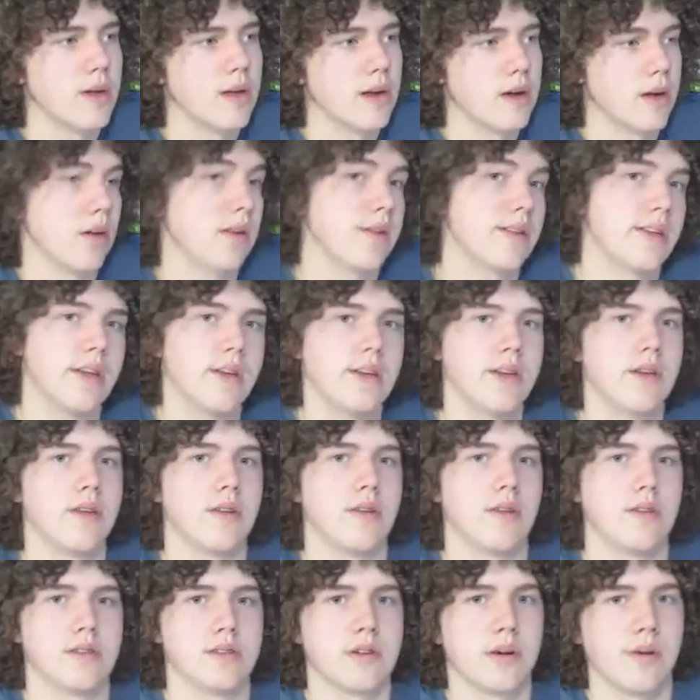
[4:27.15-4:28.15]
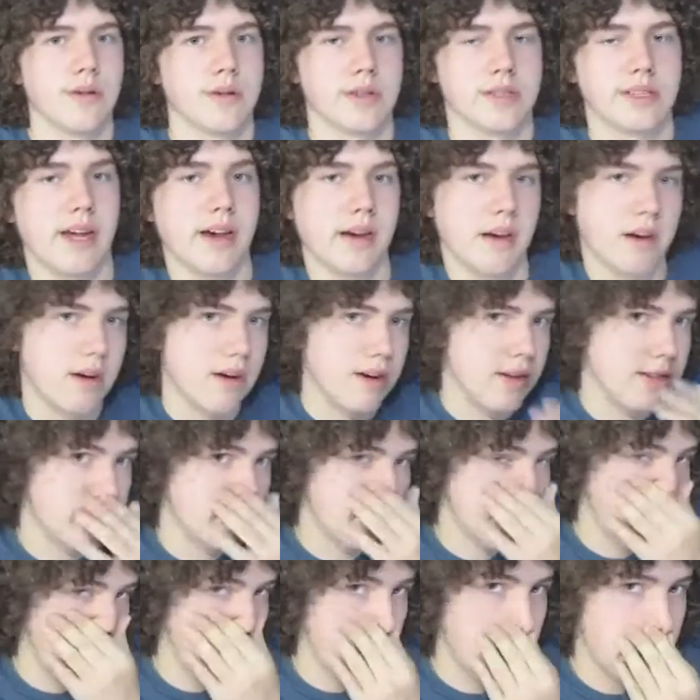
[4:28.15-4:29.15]
And it'll tell you, it'll show their stat cards,
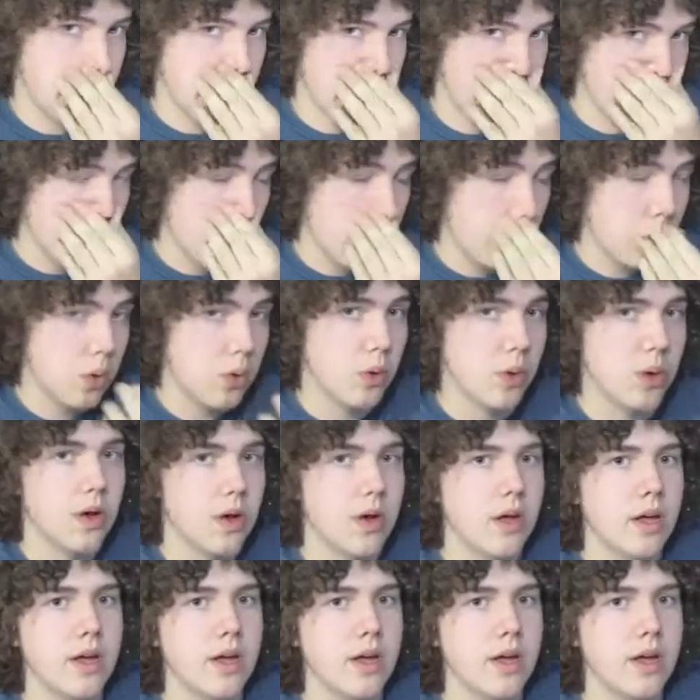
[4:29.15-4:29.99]
and you'll be like, oh, cool.